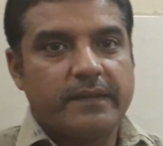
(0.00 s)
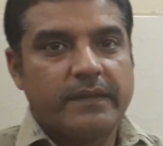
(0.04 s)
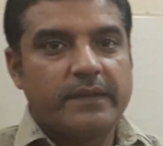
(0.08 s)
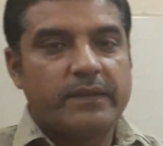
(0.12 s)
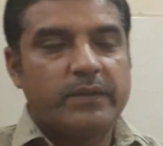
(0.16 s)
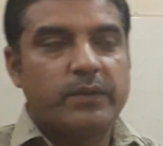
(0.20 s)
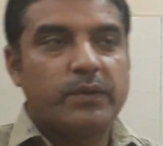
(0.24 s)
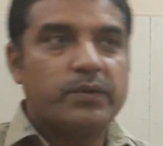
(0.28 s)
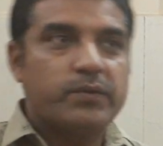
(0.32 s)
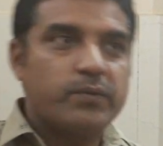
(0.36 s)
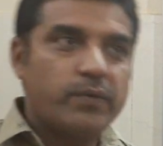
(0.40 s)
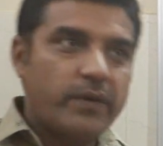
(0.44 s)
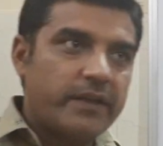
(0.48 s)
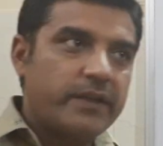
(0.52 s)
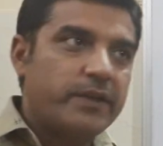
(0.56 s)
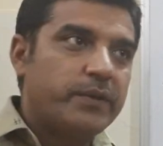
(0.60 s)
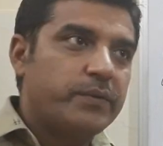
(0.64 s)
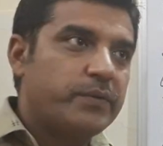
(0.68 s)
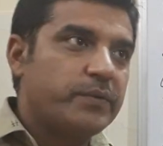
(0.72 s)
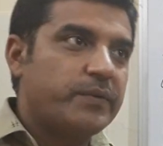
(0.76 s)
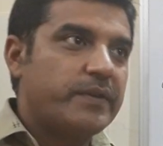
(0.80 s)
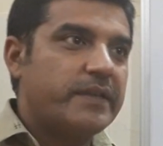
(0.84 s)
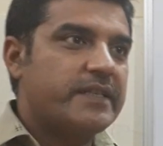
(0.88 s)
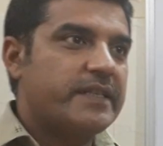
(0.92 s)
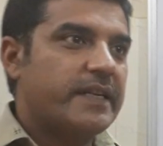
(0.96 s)
Those who are new
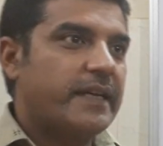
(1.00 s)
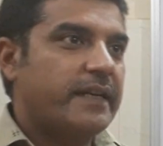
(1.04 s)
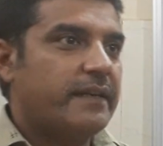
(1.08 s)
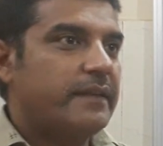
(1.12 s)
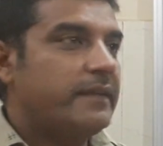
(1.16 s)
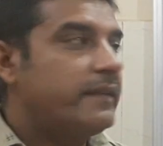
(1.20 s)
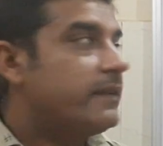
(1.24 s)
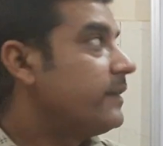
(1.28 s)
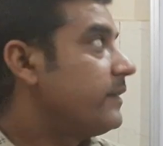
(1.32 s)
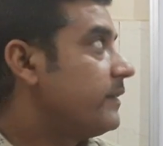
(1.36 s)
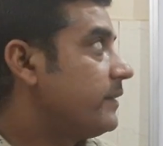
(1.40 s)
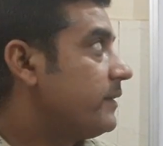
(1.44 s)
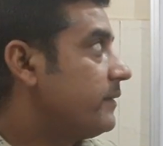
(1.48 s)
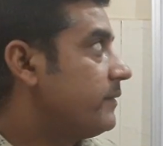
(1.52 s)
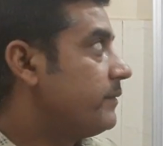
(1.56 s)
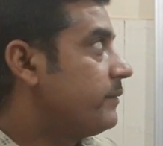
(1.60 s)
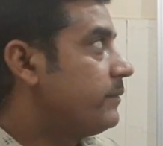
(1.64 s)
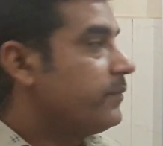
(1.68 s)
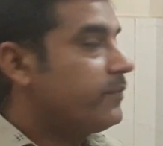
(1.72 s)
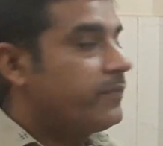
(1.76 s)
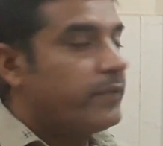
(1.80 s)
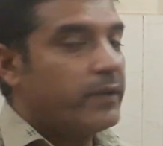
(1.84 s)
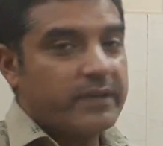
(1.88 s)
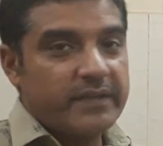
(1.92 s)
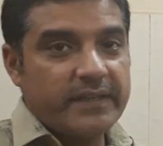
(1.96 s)
to the channel,
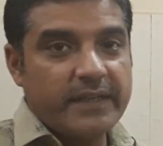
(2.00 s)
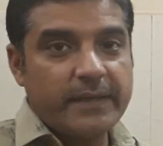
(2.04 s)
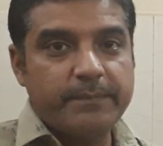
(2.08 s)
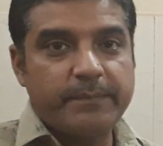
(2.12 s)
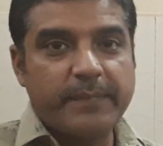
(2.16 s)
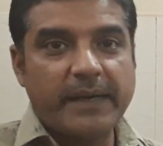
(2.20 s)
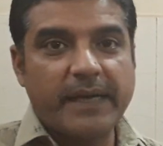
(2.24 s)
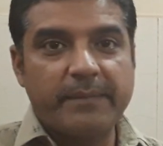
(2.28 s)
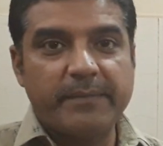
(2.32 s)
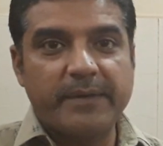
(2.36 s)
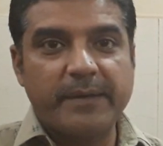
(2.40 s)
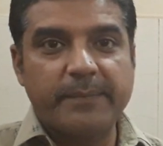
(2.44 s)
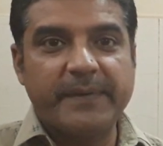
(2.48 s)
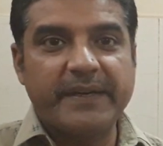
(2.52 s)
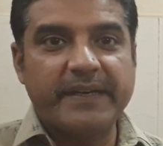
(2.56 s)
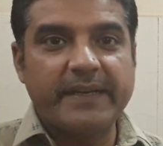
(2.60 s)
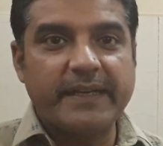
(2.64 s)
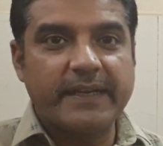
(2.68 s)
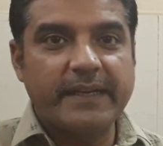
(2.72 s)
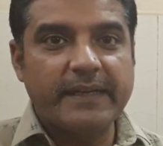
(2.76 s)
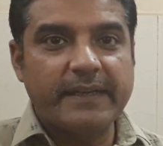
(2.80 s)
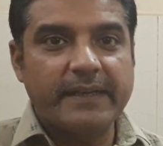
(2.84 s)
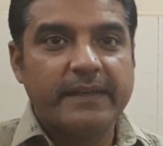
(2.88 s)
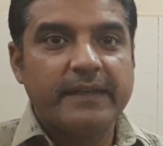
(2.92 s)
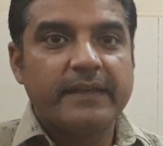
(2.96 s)
for them I am repeating
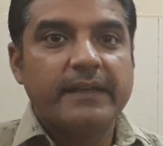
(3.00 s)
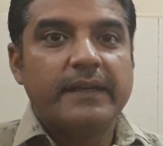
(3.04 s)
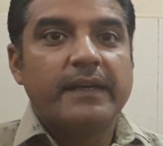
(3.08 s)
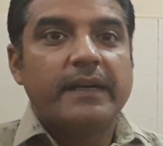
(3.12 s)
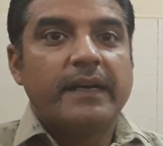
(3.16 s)
it.